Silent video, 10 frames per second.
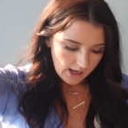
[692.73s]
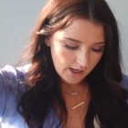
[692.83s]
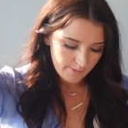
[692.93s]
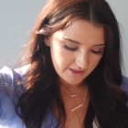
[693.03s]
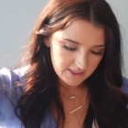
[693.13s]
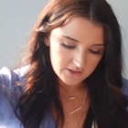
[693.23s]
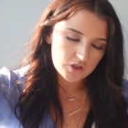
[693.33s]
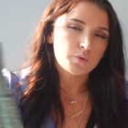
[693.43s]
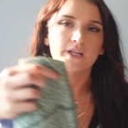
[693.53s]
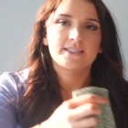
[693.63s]
And these
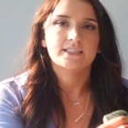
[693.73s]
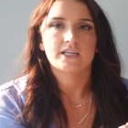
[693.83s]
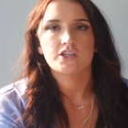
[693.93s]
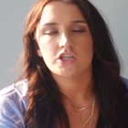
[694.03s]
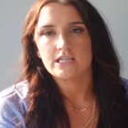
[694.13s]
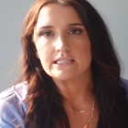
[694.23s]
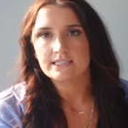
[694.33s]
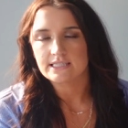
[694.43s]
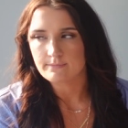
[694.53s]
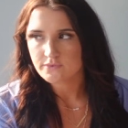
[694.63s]
are 26-inch
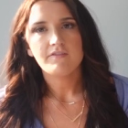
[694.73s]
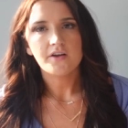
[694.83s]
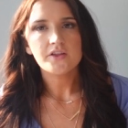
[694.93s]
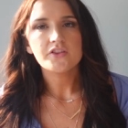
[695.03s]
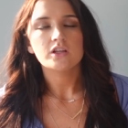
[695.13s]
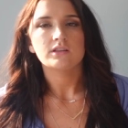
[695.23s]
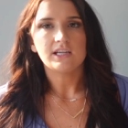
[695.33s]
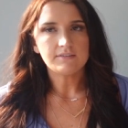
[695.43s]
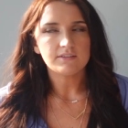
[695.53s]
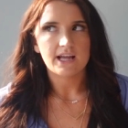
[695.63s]
inseam. I found that the
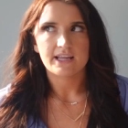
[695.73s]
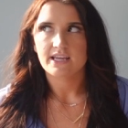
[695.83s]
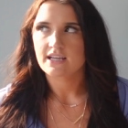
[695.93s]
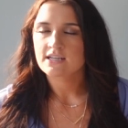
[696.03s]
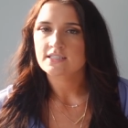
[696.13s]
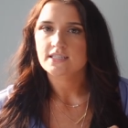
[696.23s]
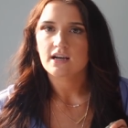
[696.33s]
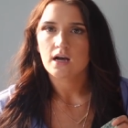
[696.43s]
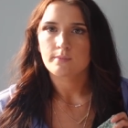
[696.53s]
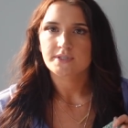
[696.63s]
Liv leggings
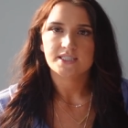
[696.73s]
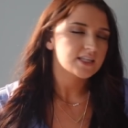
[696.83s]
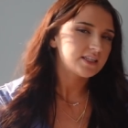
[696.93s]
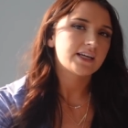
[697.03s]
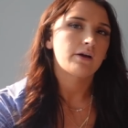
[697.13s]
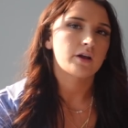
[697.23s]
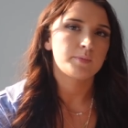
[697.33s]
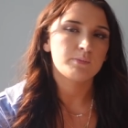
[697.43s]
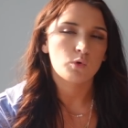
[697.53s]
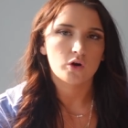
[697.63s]
slid down on
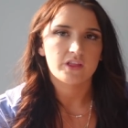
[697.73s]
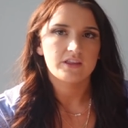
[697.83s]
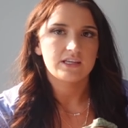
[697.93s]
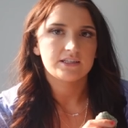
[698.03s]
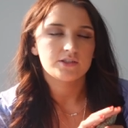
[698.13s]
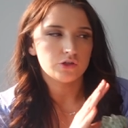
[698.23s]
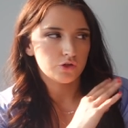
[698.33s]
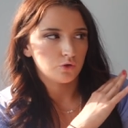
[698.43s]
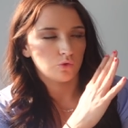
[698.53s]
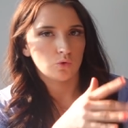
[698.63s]
me more than these
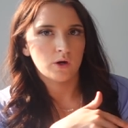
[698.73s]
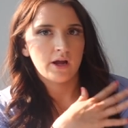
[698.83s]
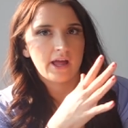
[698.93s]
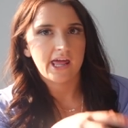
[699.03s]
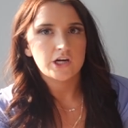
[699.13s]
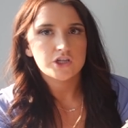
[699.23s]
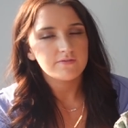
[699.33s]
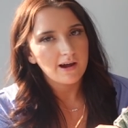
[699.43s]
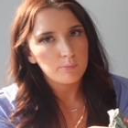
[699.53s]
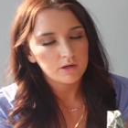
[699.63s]
new energy
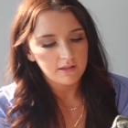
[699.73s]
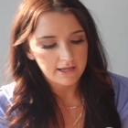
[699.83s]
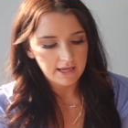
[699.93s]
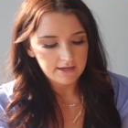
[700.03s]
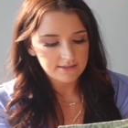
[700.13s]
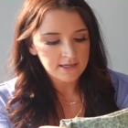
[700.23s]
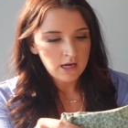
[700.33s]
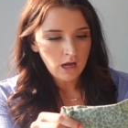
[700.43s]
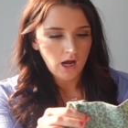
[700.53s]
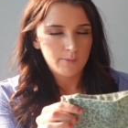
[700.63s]
fabric leggings.
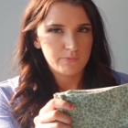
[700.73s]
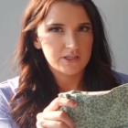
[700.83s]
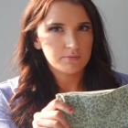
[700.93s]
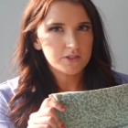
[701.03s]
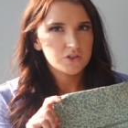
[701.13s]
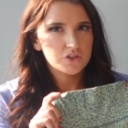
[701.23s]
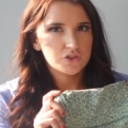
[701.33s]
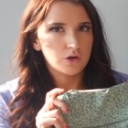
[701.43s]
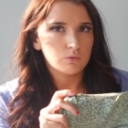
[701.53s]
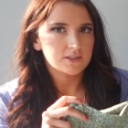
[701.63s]
These ones
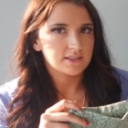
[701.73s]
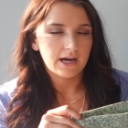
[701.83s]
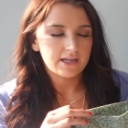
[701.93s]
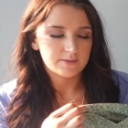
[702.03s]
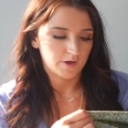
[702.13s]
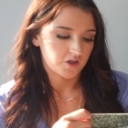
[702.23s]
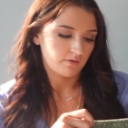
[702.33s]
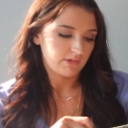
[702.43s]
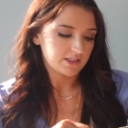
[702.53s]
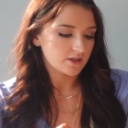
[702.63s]
just don't slide as much
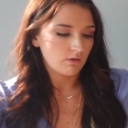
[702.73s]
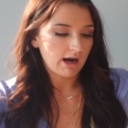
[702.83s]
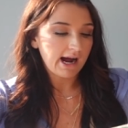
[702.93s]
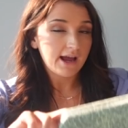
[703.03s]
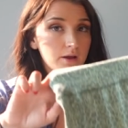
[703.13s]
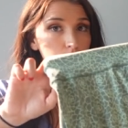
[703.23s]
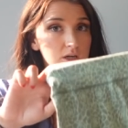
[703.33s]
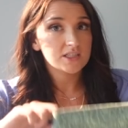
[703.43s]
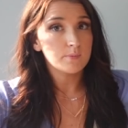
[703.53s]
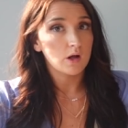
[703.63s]
on me. So I
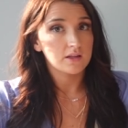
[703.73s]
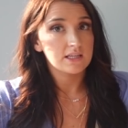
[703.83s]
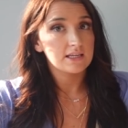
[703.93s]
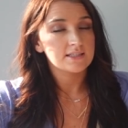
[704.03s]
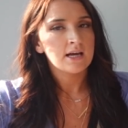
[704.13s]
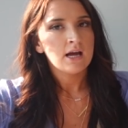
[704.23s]
wear small in these.